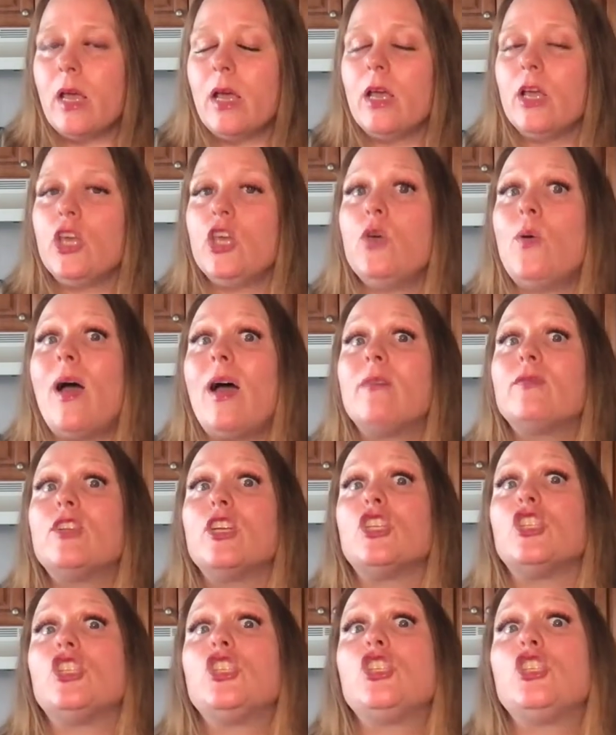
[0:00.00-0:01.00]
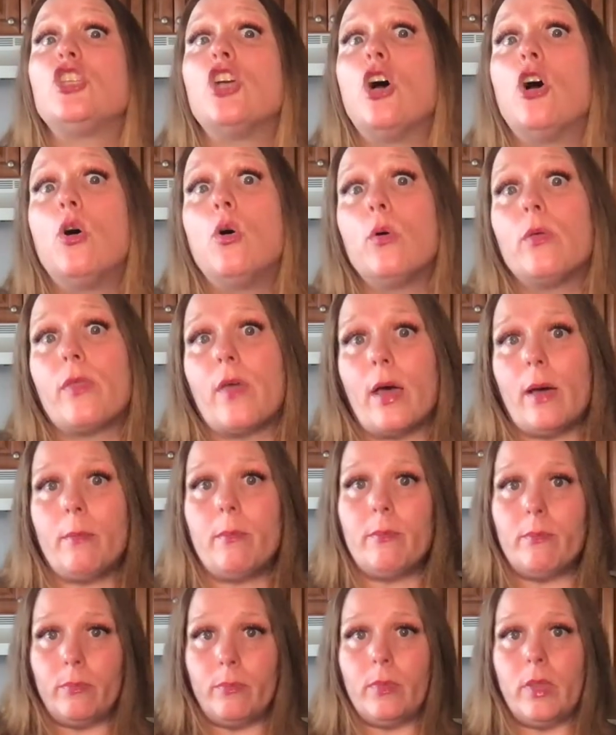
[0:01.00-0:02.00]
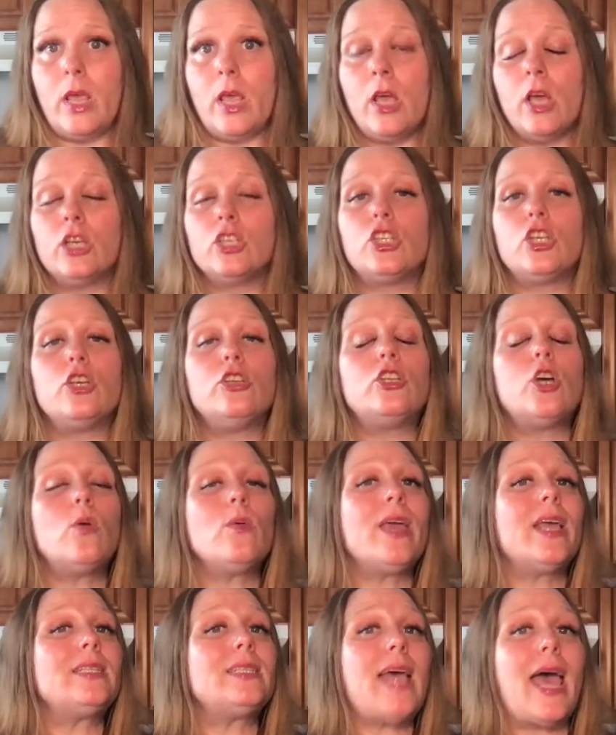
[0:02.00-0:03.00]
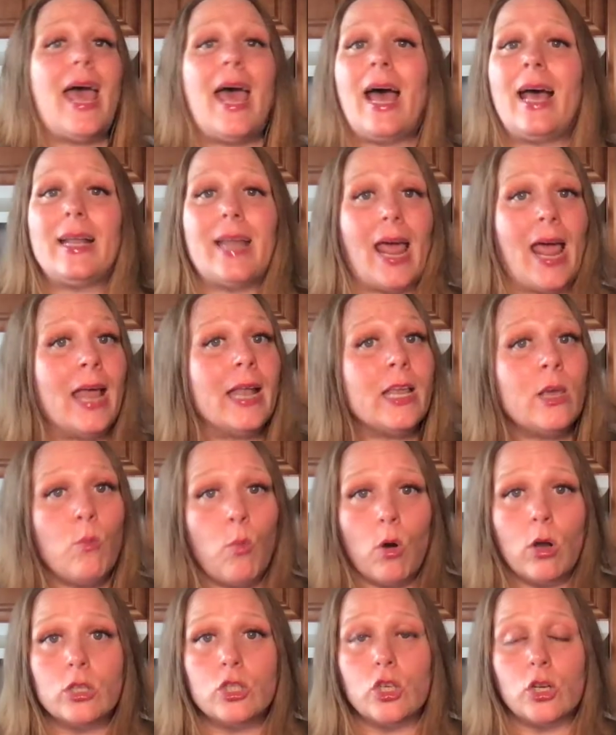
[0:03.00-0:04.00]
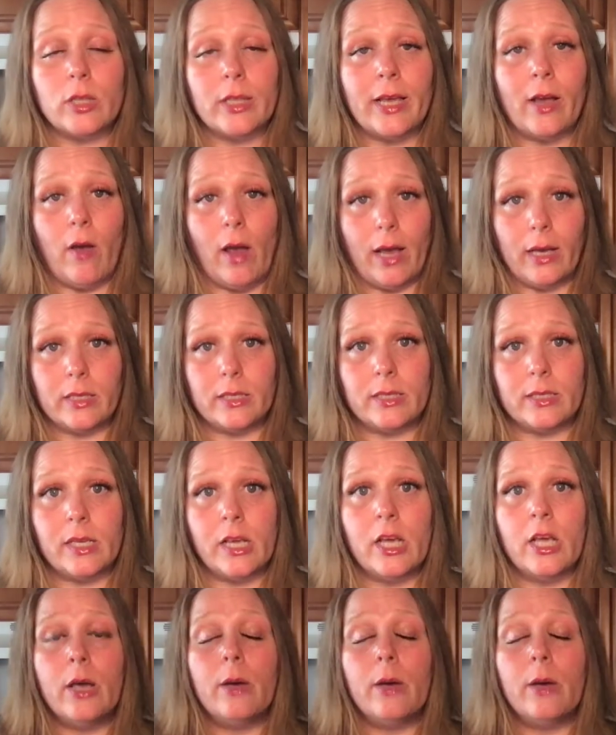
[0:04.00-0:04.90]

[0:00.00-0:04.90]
You have to show them. So you don't get to add any words or lyrics.